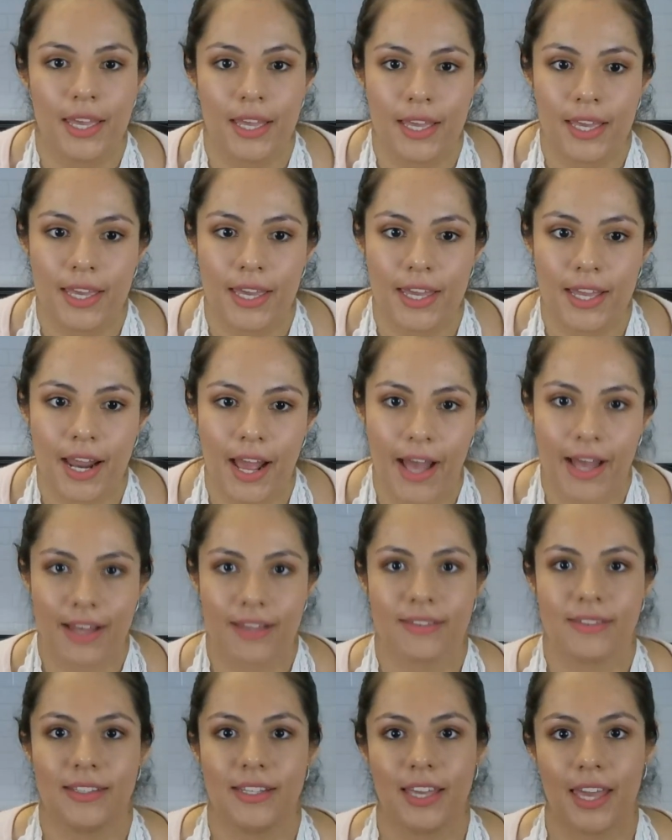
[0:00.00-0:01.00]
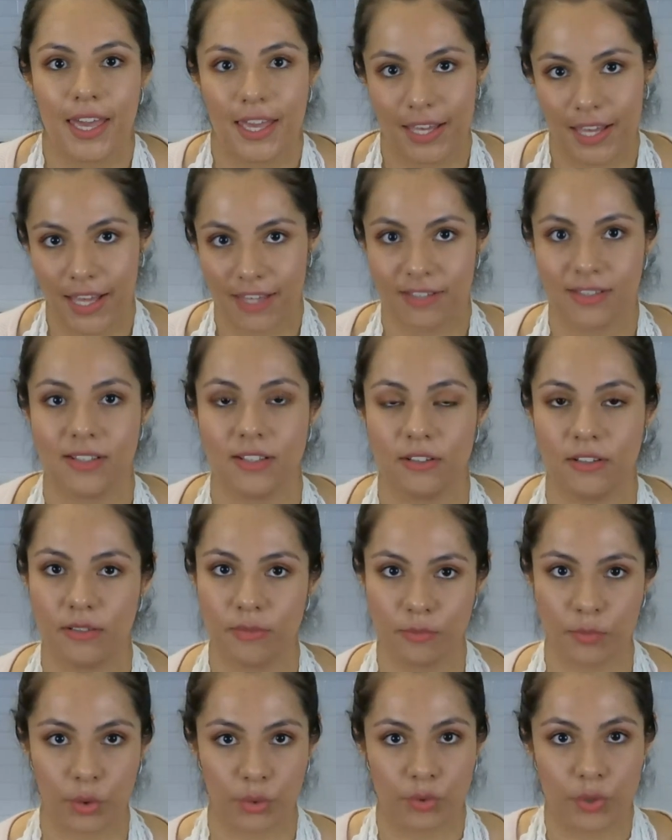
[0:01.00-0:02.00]
the cake has still
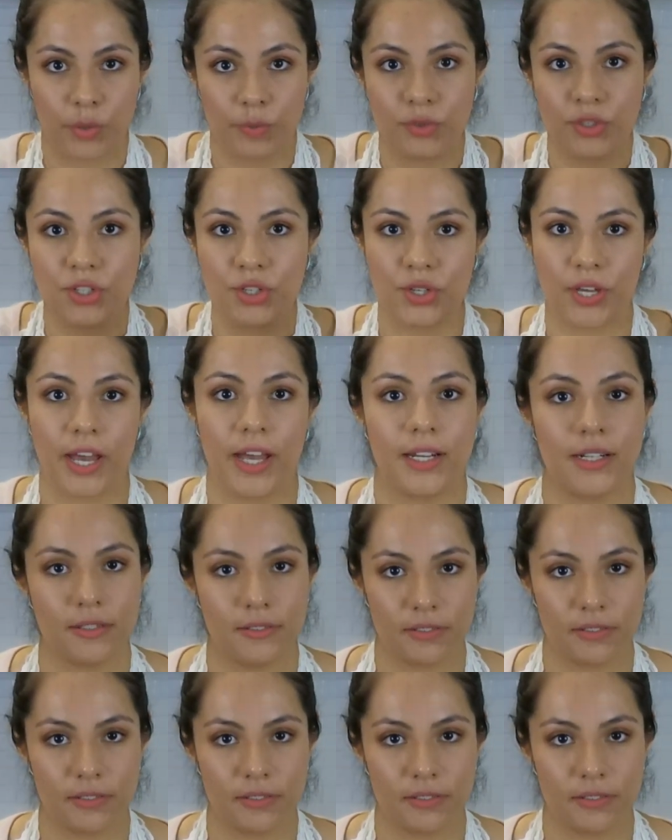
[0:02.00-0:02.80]
more room to kind of,